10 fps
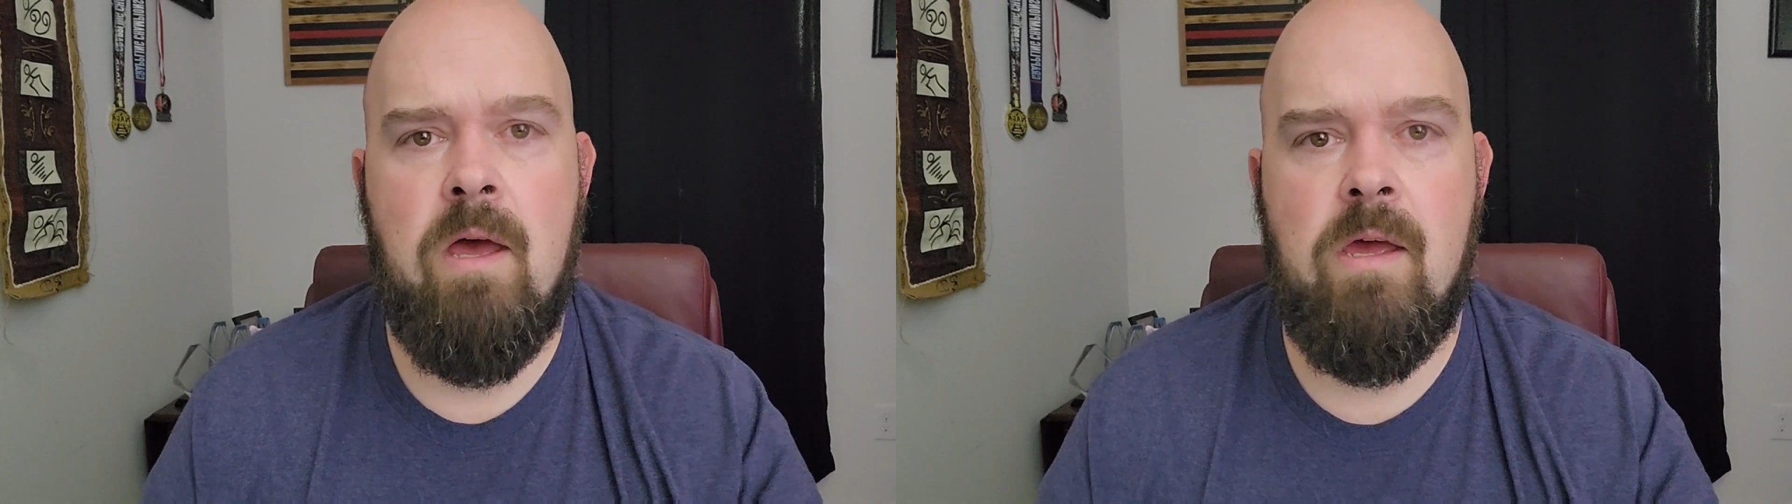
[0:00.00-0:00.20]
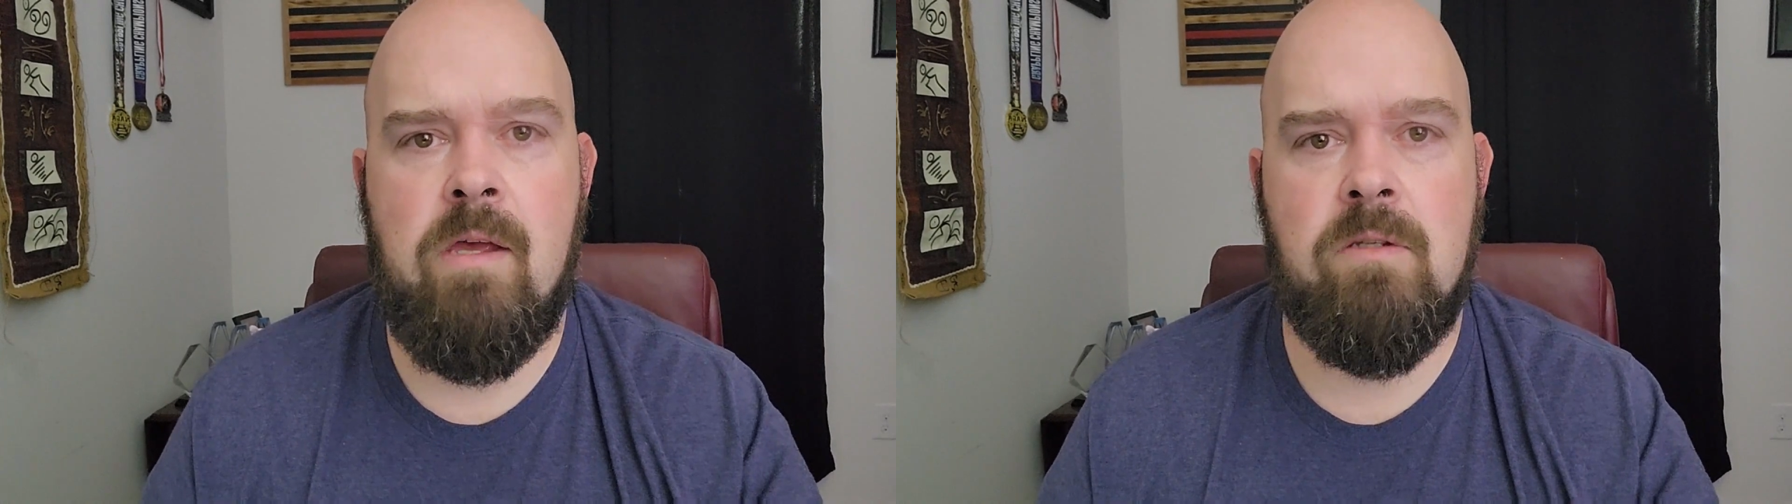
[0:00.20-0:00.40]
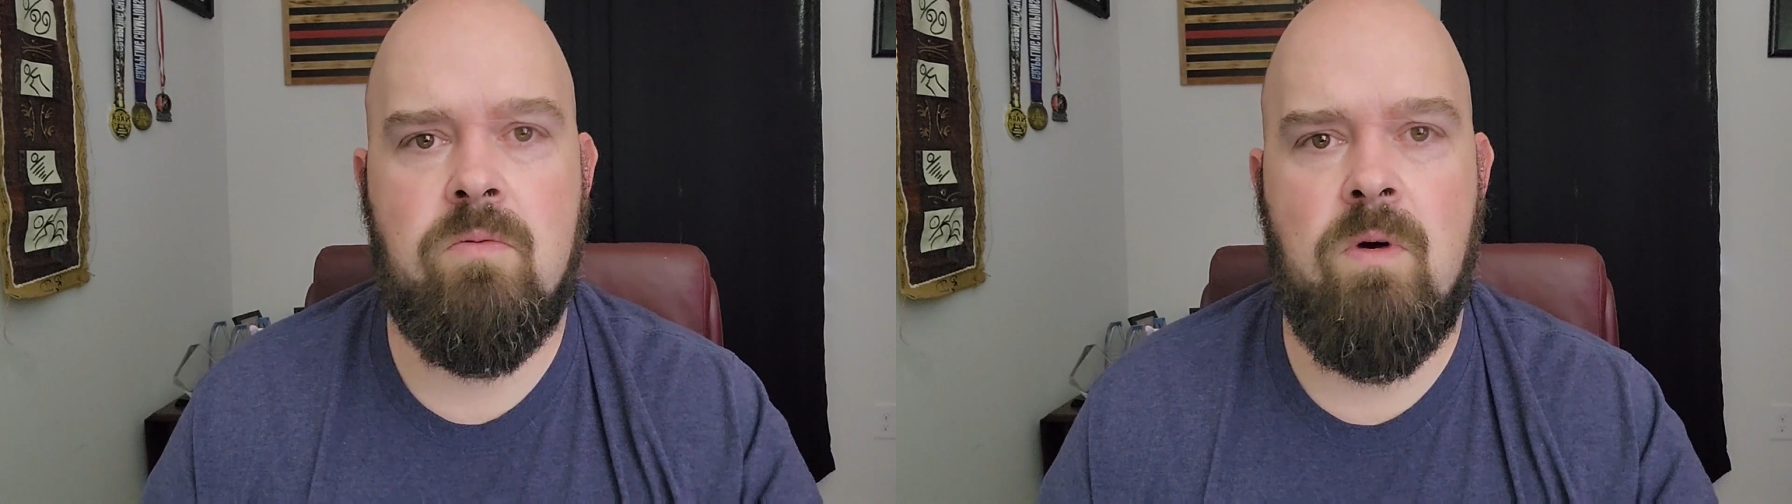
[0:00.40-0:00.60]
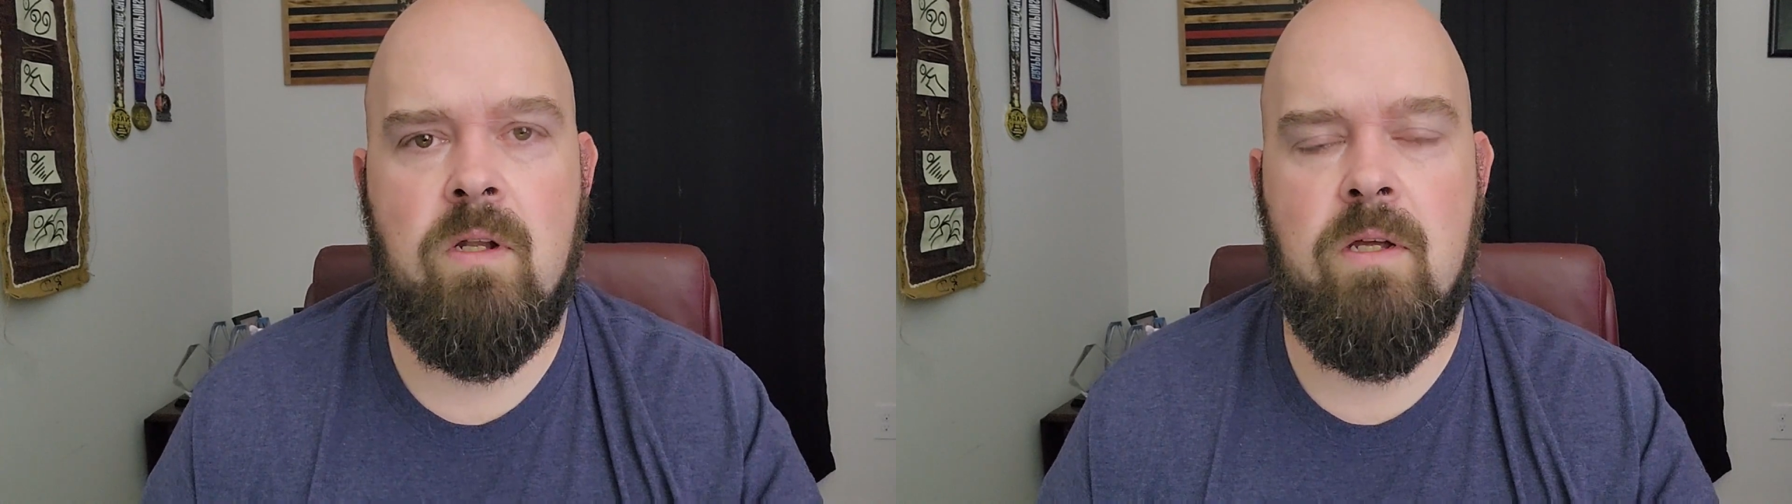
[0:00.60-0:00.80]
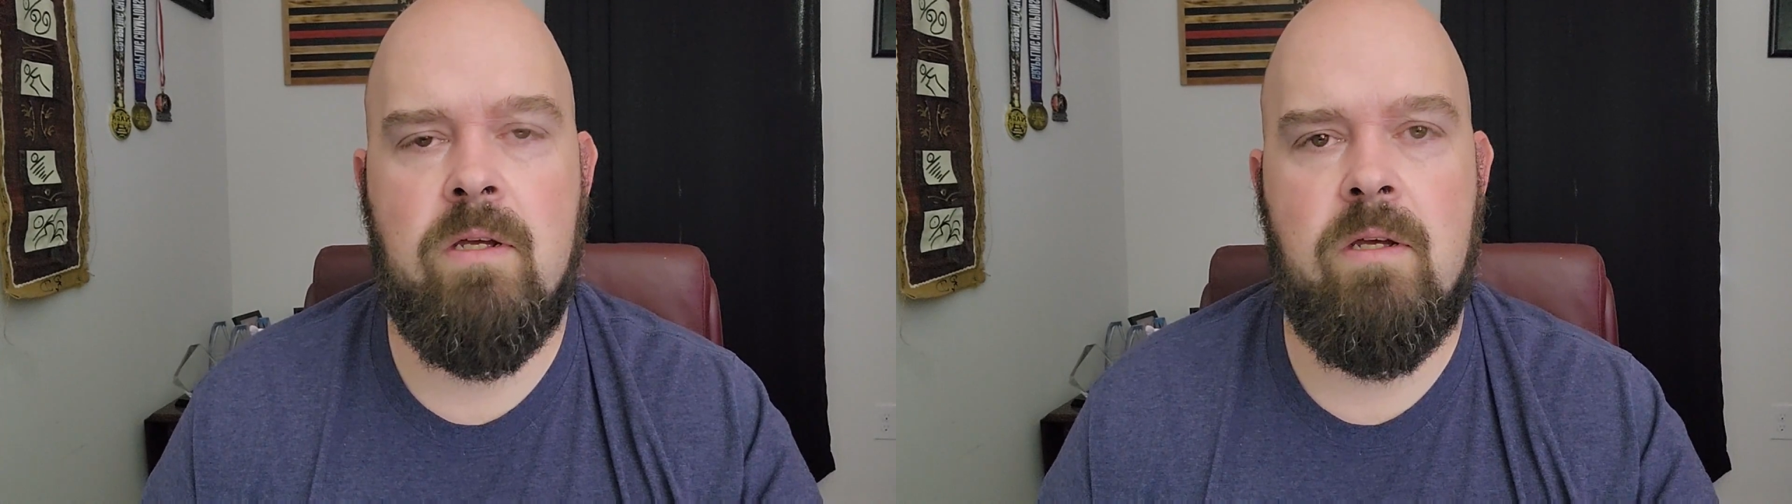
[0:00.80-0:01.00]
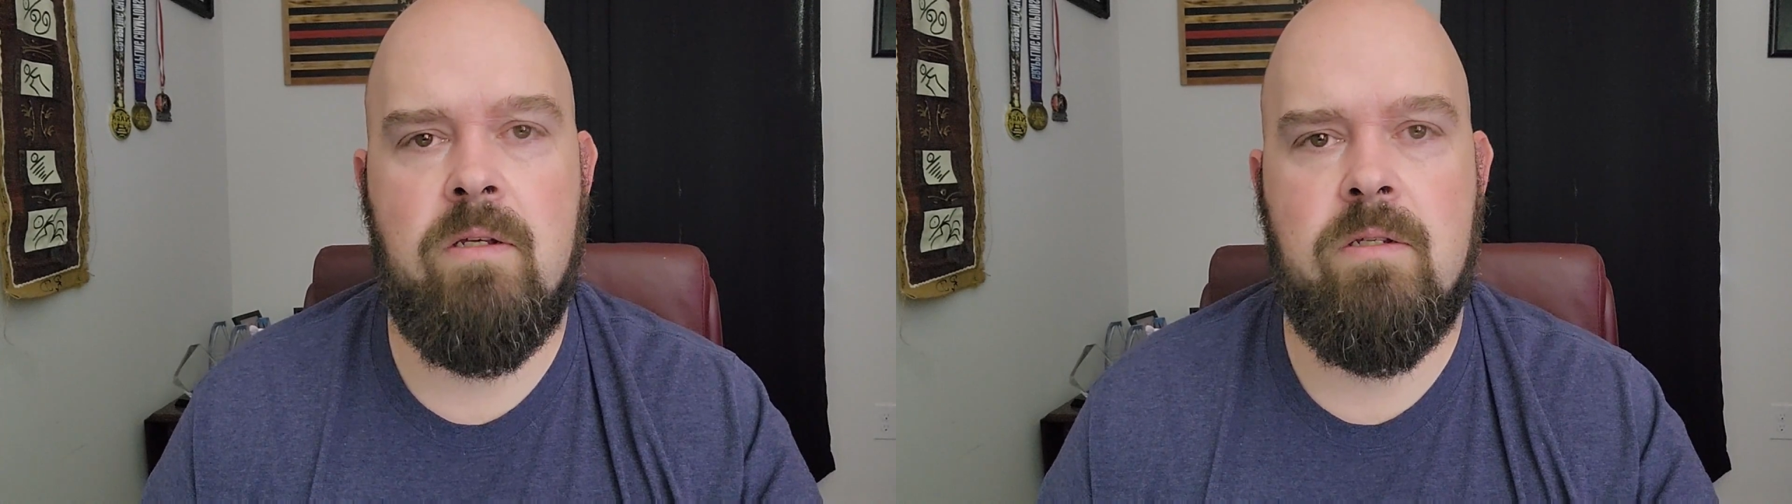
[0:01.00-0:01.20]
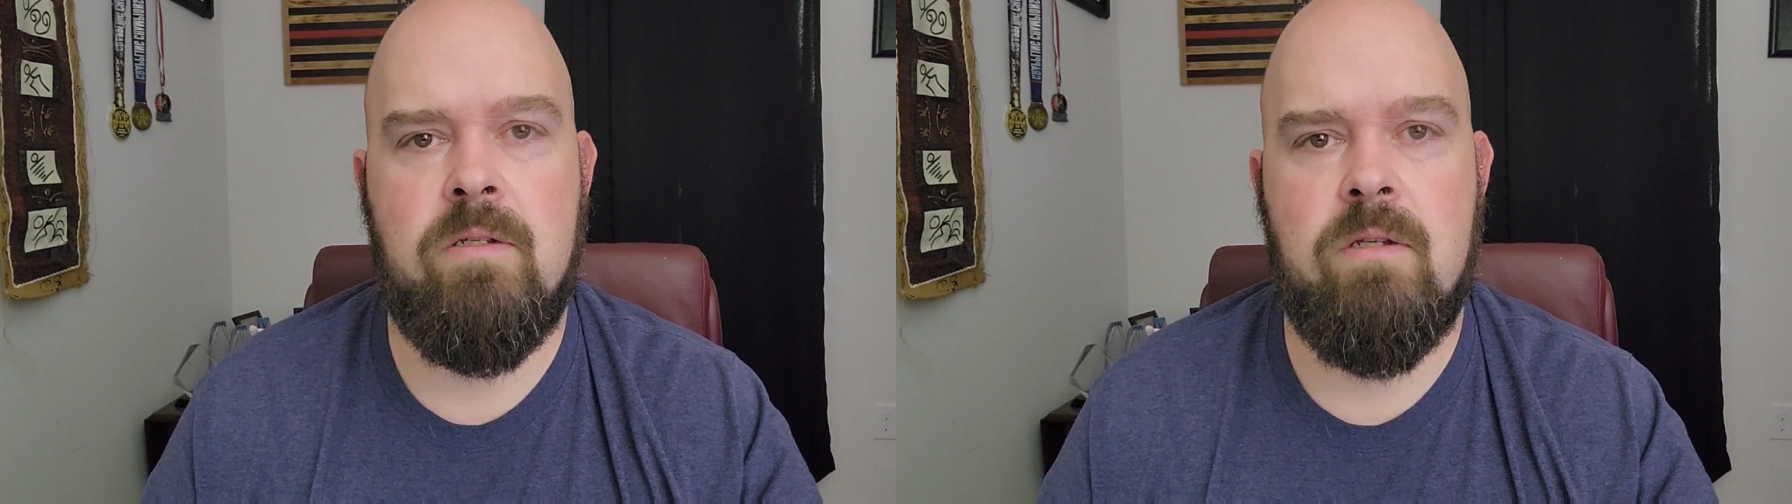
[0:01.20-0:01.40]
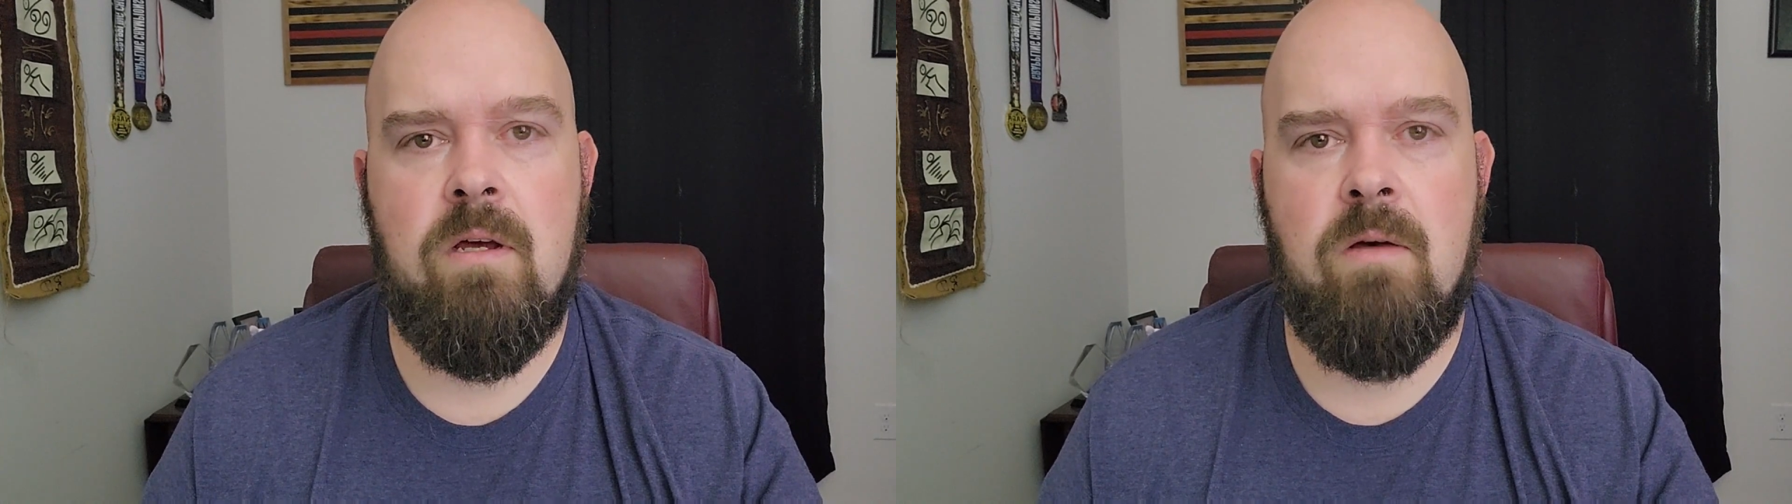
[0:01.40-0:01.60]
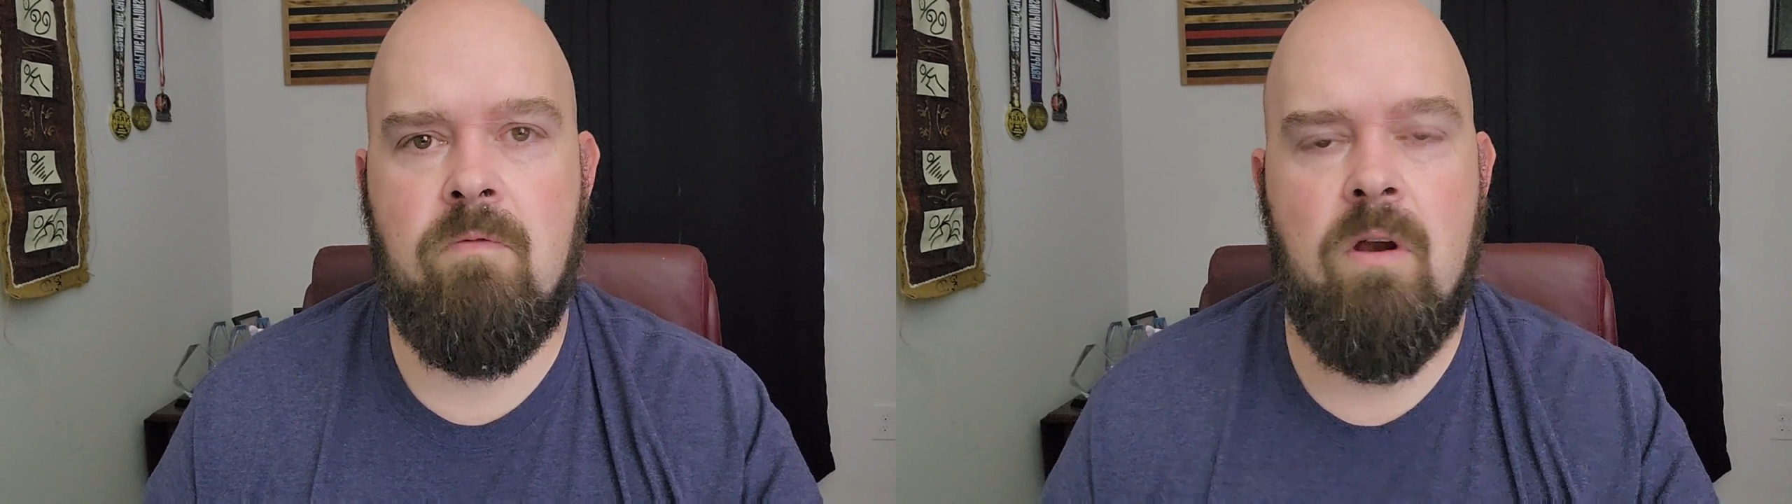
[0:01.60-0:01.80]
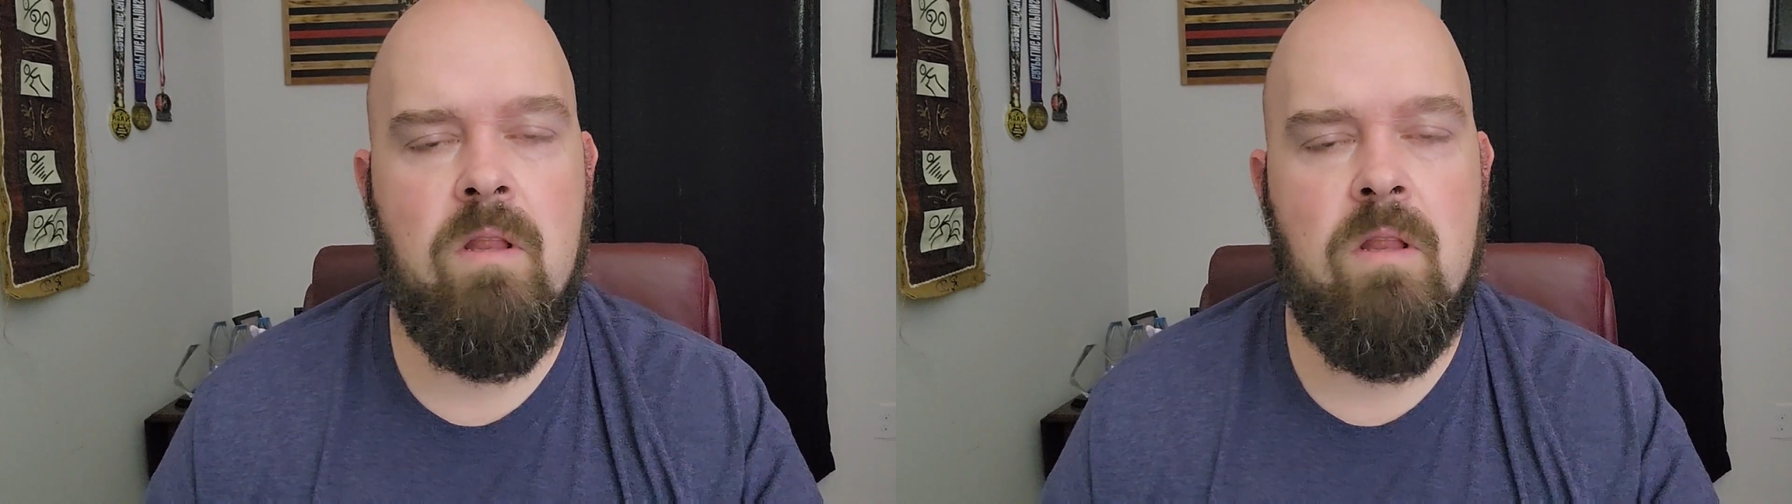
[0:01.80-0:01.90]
as right